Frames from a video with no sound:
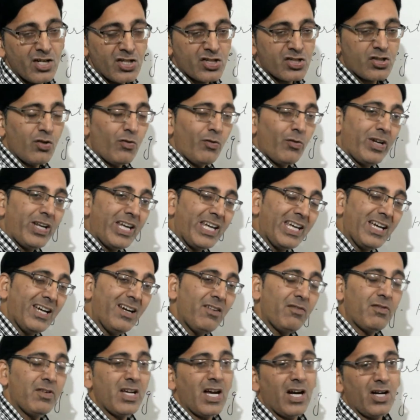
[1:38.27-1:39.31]
So here
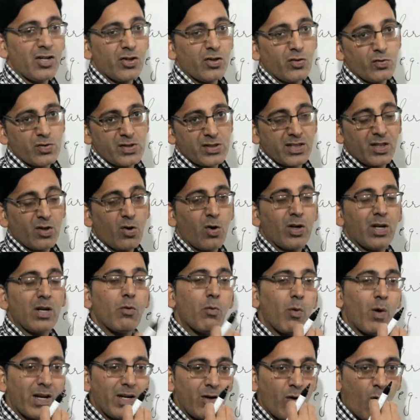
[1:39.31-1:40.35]
we are using only
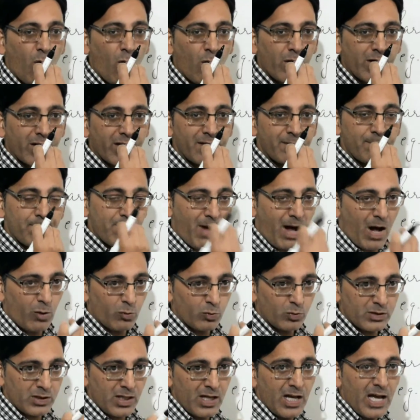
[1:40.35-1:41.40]
one organ,
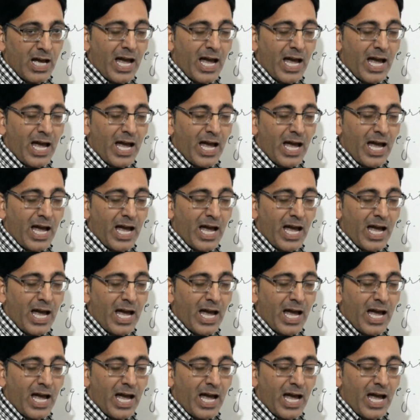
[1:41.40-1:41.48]
mouth,